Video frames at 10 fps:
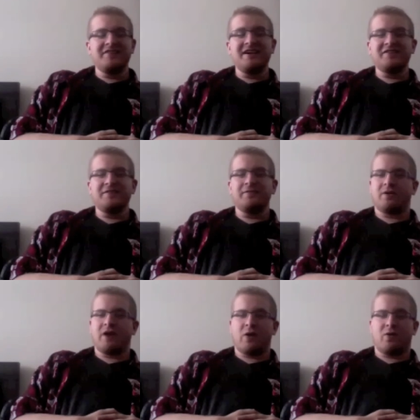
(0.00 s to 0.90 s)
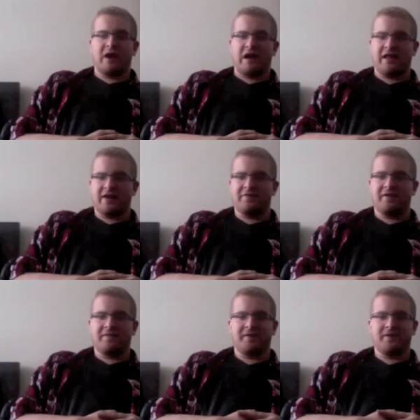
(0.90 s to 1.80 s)
actually
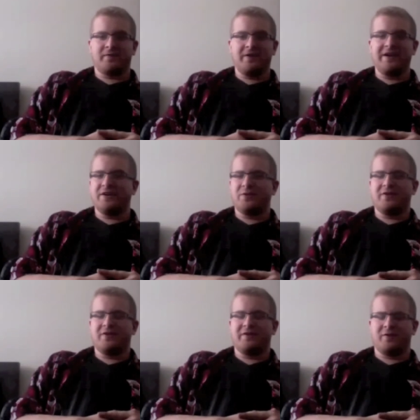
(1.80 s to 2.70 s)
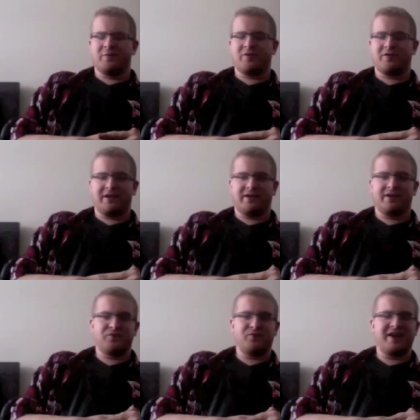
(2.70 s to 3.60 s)
a fun read. If you're like,
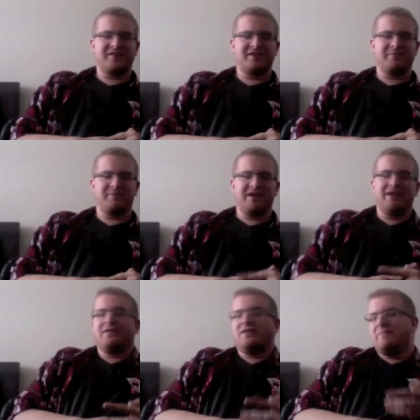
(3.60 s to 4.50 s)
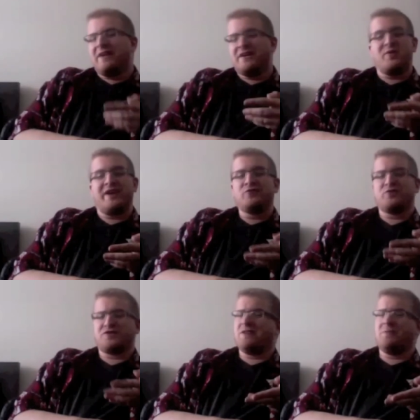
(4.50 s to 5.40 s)
this would actually make you
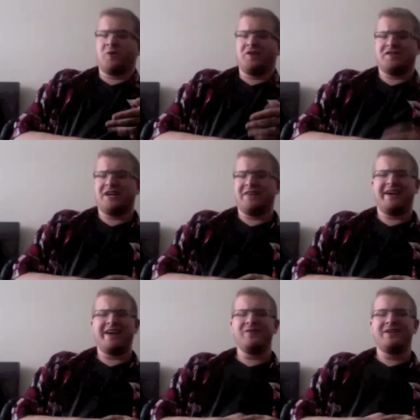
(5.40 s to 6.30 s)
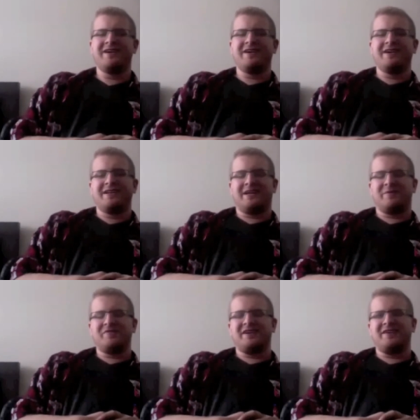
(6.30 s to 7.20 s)
interested in Poison Ivy. I don't like
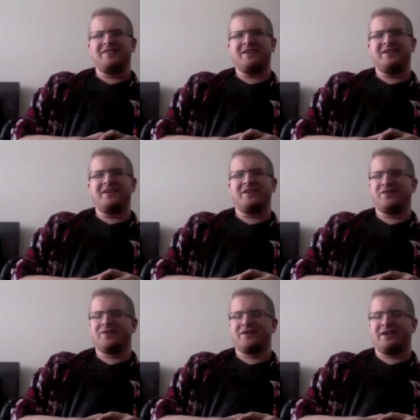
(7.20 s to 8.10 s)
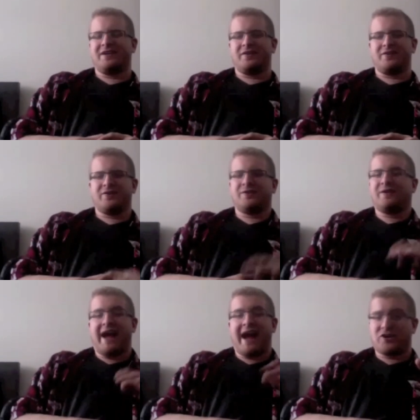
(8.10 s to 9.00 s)
personally. I think the other
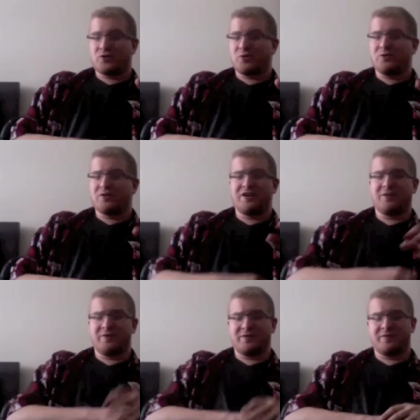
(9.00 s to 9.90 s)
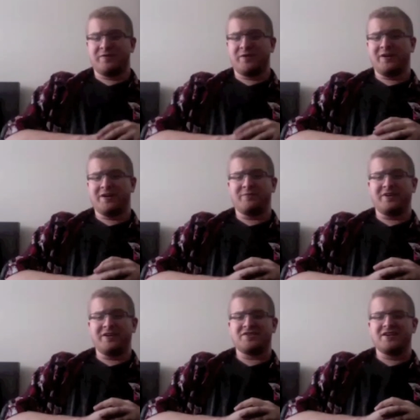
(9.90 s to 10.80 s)
actual comic book reviewing
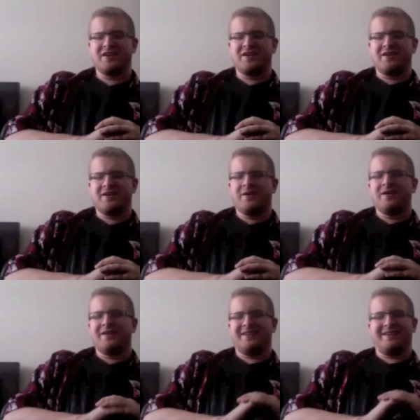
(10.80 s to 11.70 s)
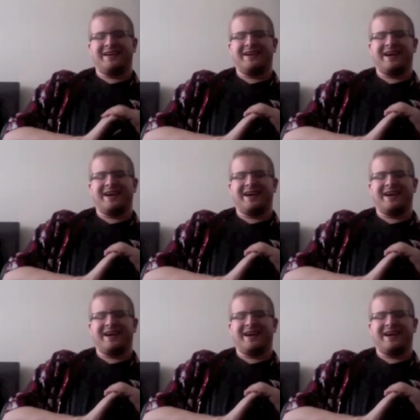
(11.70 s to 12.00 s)
companies like